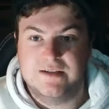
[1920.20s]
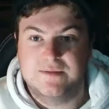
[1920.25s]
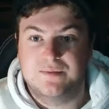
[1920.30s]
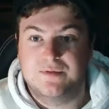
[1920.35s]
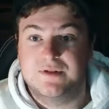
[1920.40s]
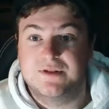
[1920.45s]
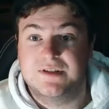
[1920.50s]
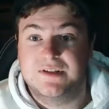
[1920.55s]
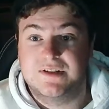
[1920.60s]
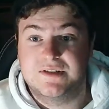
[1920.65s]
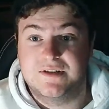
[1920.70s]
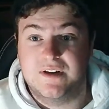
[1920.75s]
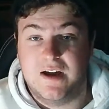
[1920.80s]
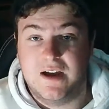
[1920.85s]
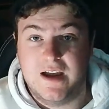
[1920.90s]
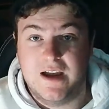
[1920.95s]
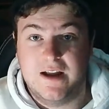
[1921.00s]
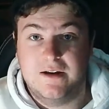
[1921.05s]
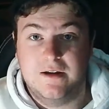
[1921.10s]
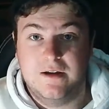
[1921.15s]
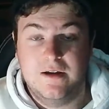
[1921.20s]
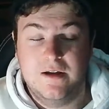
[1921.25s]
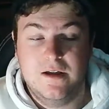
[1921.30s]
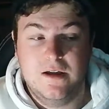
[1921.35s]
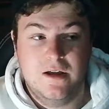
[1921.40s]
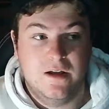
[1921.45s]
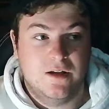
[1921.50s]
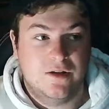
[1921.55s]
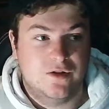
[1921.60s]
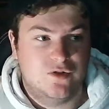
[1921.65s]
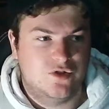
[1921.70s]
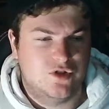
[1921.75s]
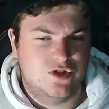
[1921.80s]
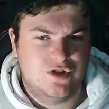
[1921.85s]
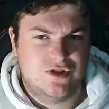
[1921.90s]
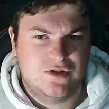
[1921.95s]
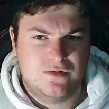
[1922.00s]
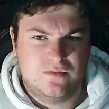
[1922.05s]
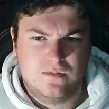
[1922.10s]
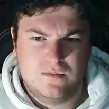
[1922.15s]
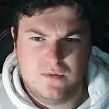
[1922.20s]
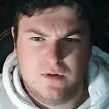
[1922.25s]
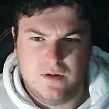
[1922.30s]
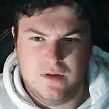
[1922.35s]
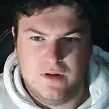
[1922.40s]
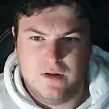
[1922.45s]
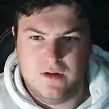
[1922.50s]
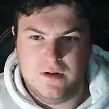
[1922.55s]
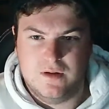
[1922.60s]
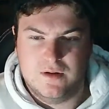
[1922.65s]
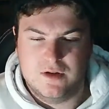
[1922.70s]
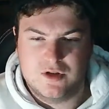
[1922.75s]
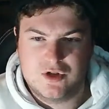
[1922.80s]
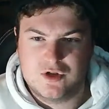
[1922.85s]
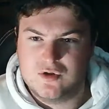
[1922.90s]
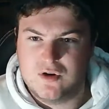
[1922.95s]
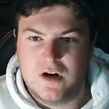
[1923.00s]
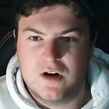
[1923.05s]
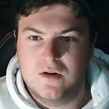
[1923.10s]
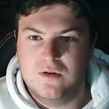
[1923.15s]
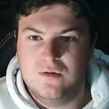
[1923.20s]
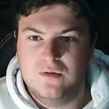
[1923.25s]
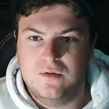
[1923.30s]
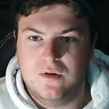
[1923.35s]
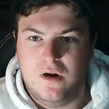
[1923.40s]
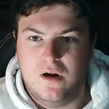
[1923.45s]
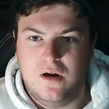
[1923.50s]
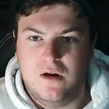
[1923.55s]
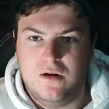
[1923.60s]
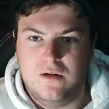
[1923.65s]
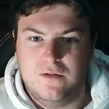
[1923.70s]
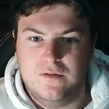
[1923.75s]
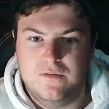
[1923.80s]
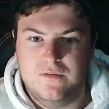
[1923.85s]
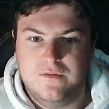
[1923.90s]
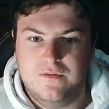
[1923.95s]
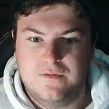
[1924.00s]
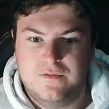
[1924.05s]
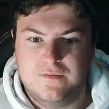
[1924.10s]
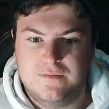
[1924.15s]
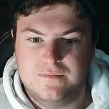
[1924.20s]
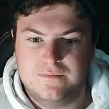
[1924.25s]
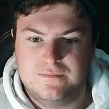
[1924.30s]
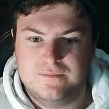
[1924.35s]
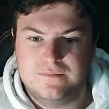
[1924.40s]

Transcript: Princess Diana. Just the struggle of